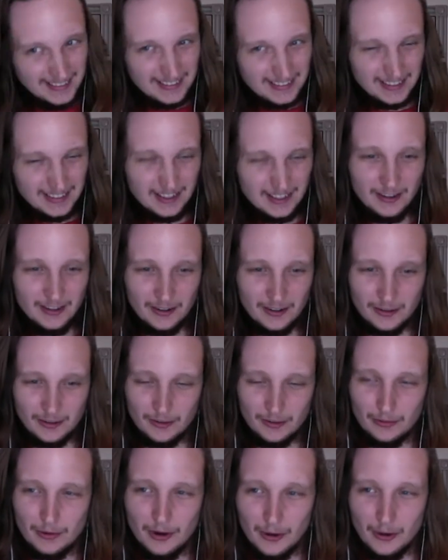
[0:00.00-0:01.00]
Oh,
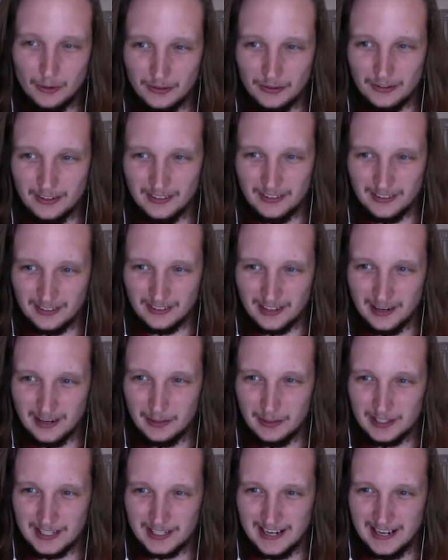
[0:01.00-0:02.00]
gross. I
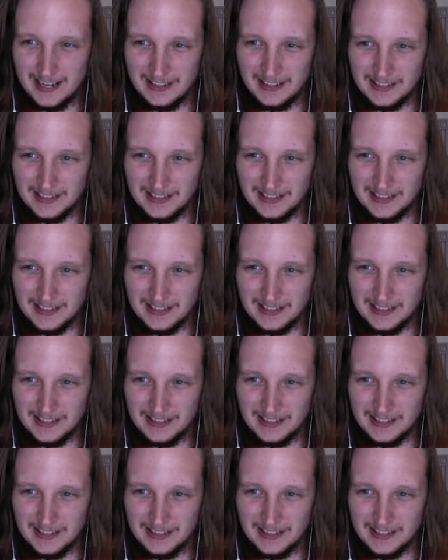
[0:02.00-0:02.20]
wish I hadn't